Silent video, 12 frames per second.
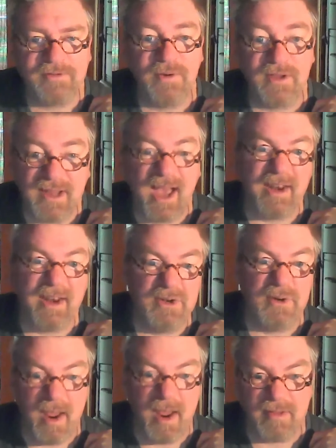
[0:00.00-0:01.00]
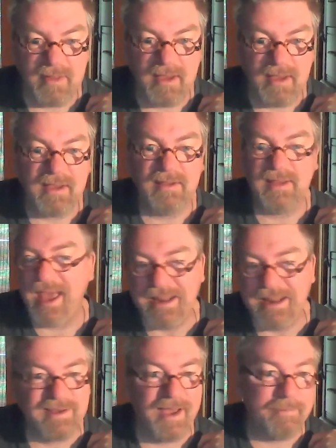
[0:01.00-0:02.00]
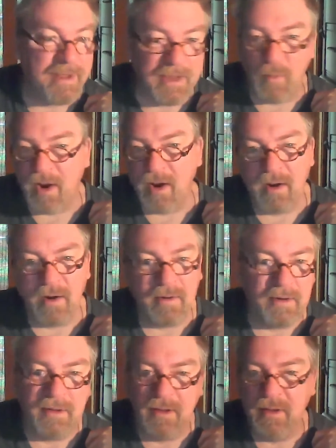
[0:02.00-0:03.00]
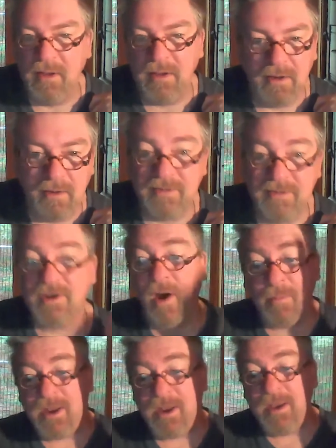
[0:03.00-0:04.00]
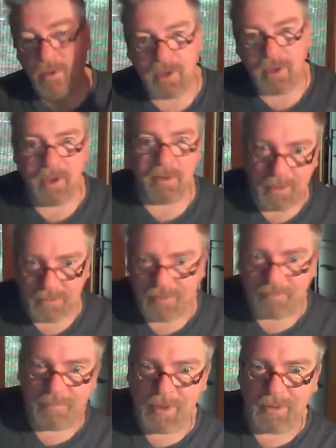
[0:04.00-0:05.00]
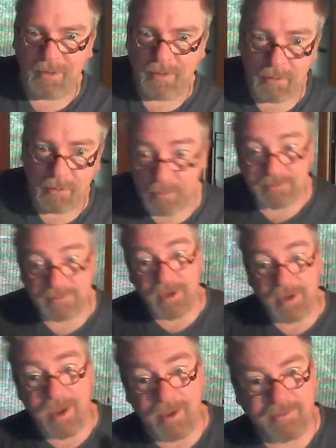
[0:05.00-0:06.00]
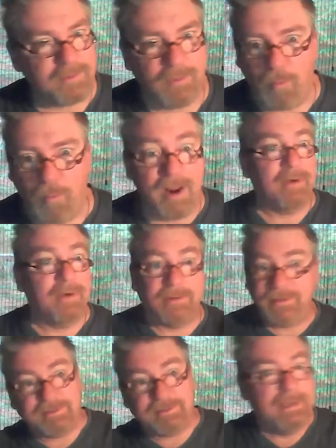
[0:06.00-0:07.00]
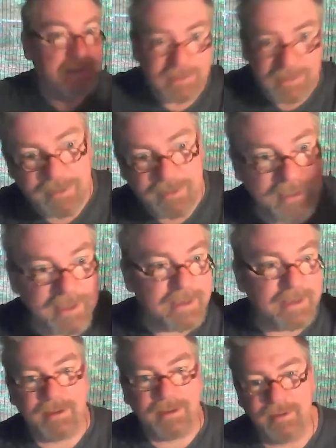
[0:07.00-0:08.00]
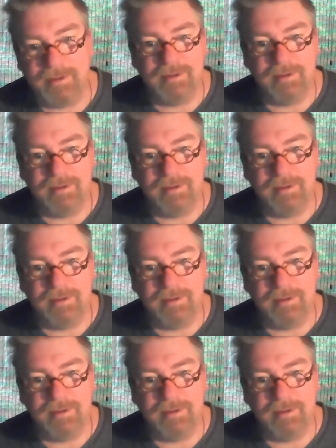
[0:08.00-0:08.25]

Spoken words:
who could kind of do everything anytime, anywhere. And, you know, it's comedy. Okay, now it's heavy metal. And, oh, it's jazz. Whatever. Just give me the gig.